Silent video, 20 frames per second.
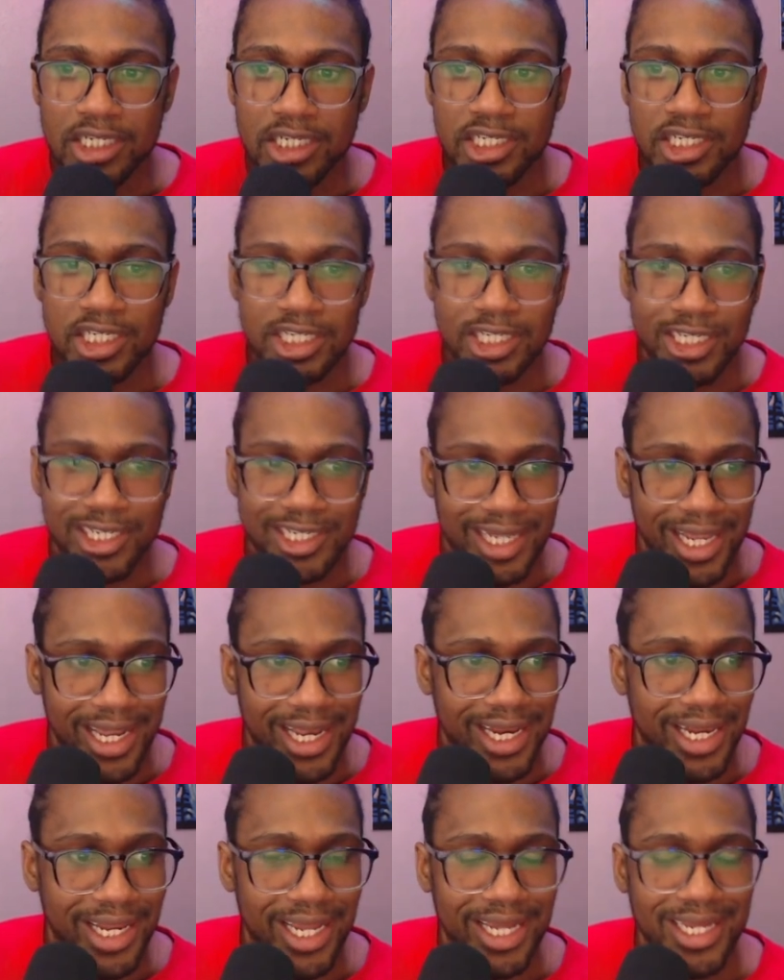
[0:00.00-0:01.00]
She
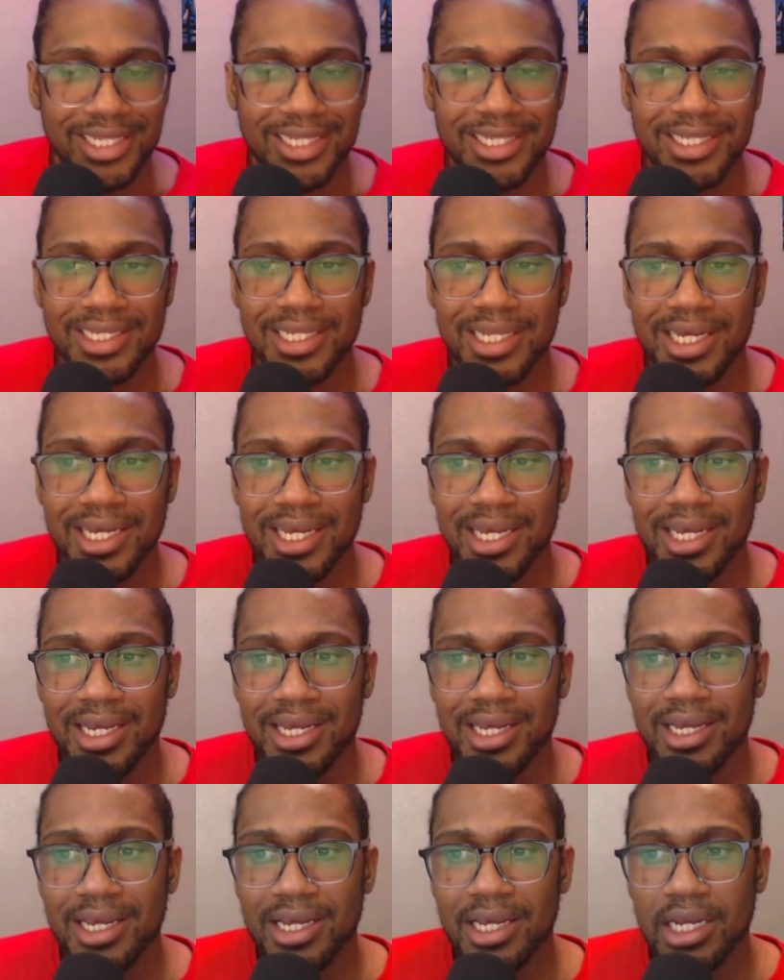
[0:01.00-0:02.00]
standeth
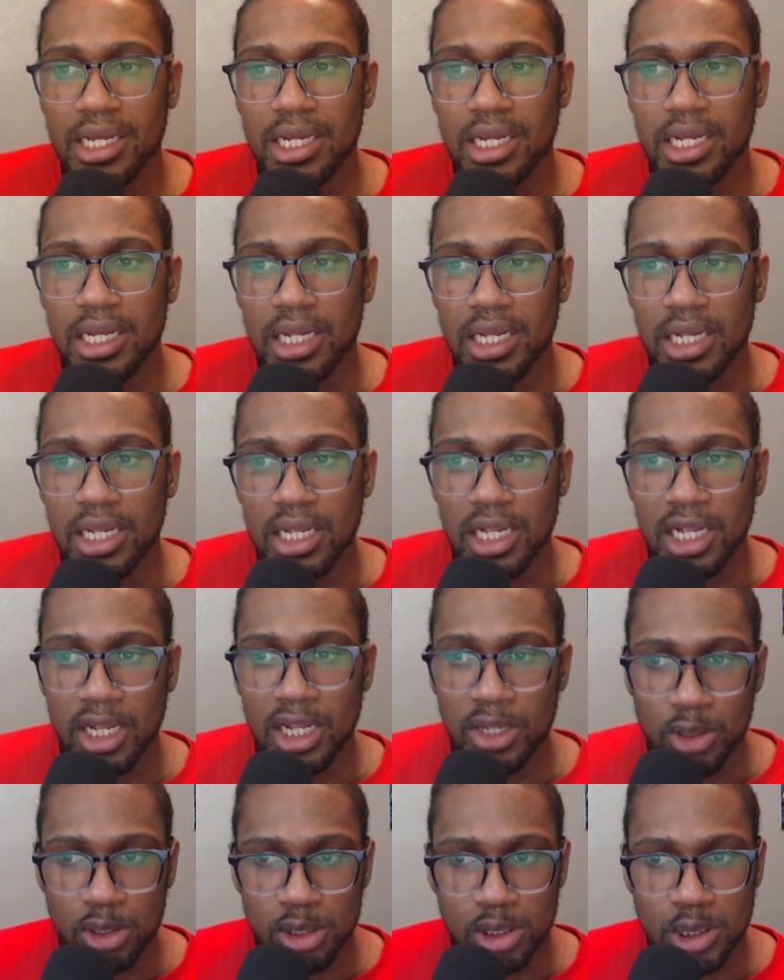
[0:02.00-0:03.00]
in
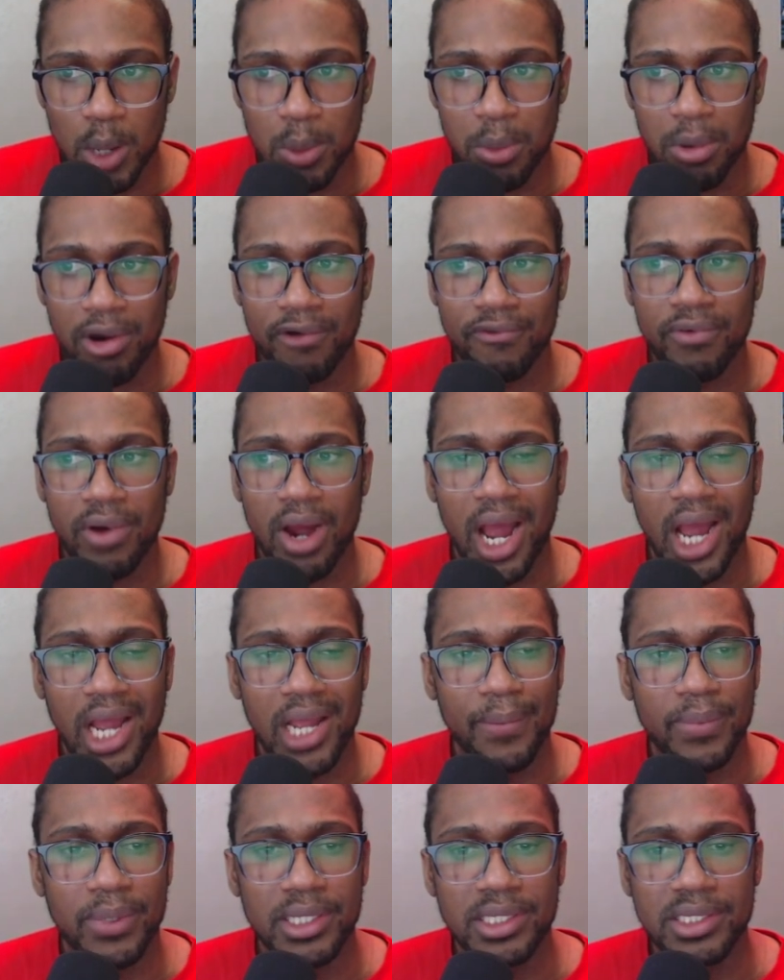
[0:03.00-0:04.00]
the top of high
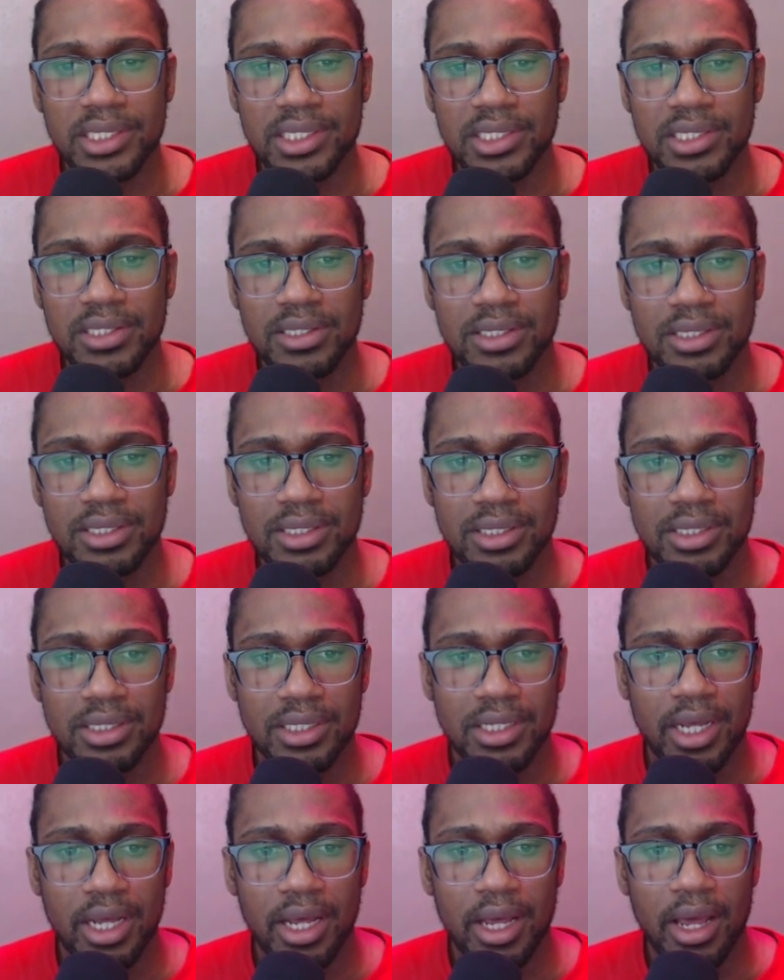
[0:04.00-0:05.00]
places,
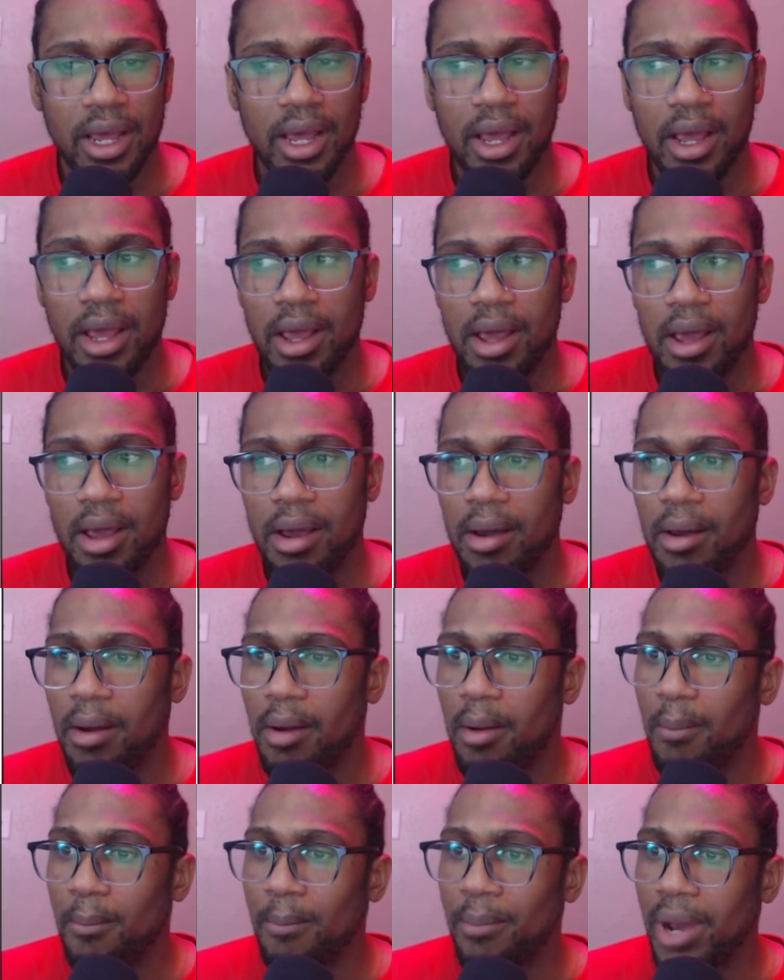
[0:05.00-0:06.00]

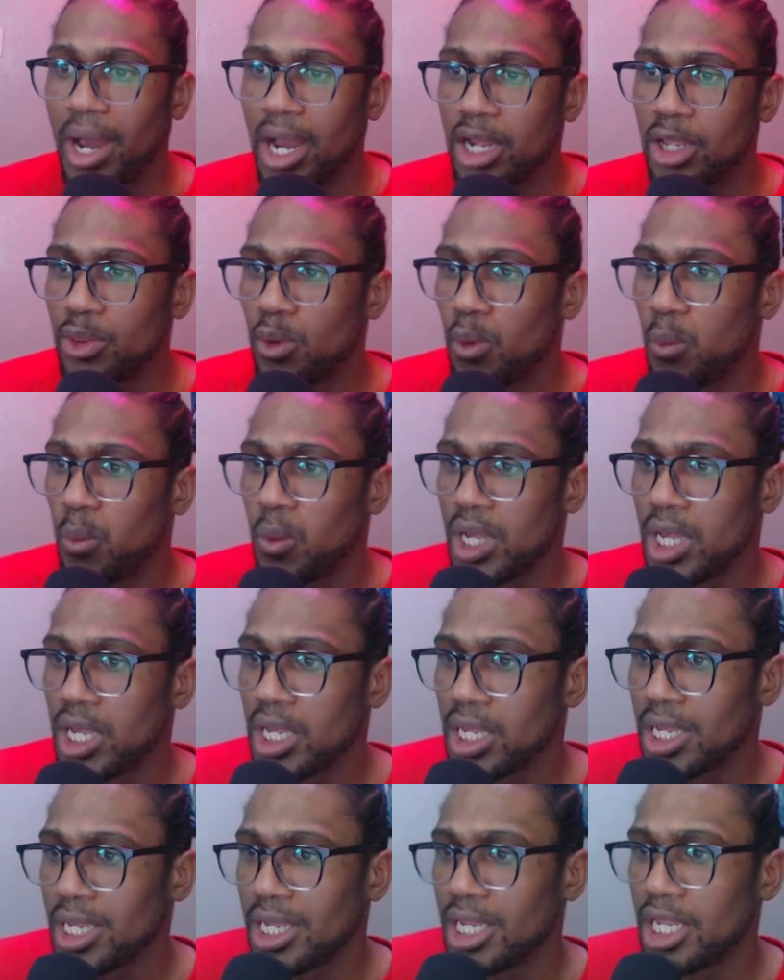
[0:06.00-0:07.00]
by the
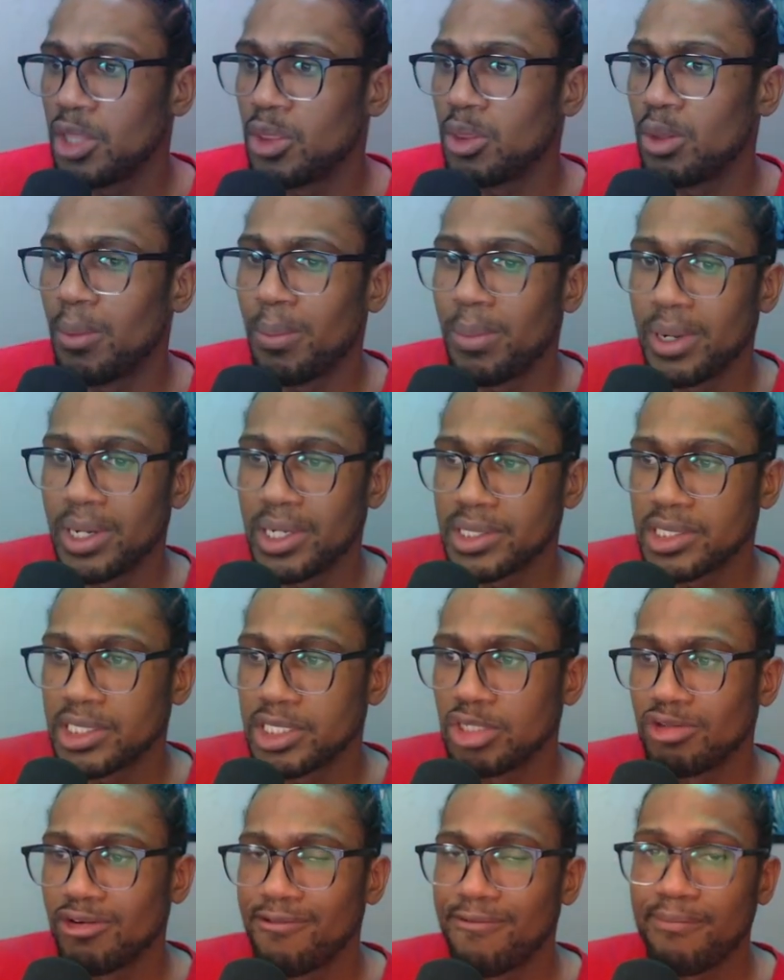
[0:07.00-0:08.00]
way in the places
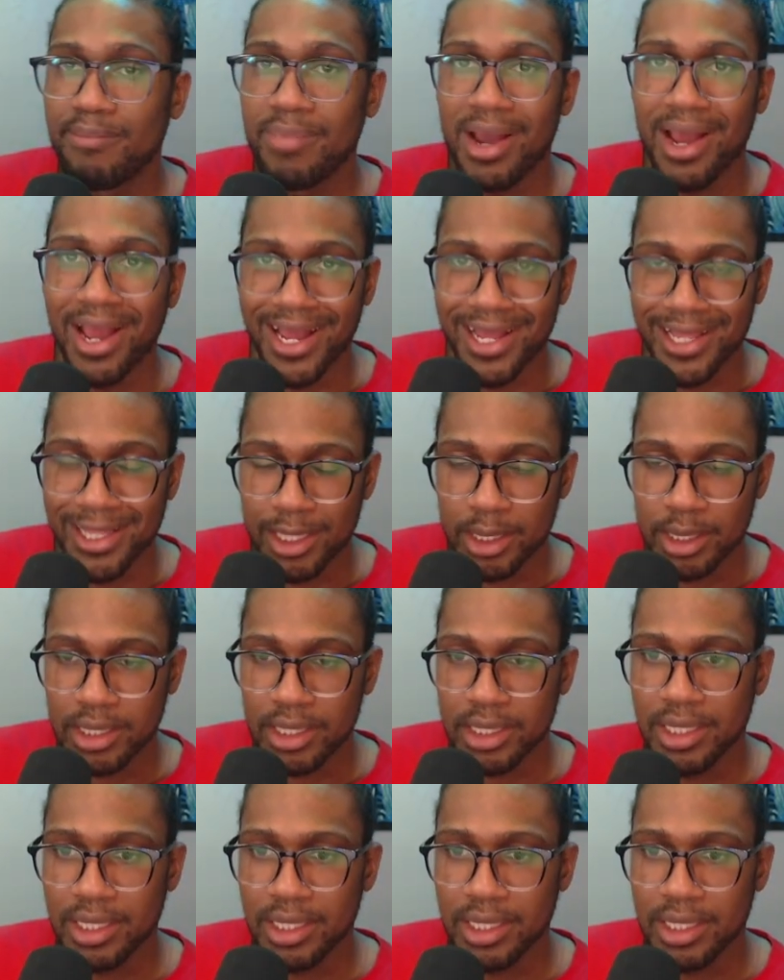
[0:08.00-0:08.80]
of paths.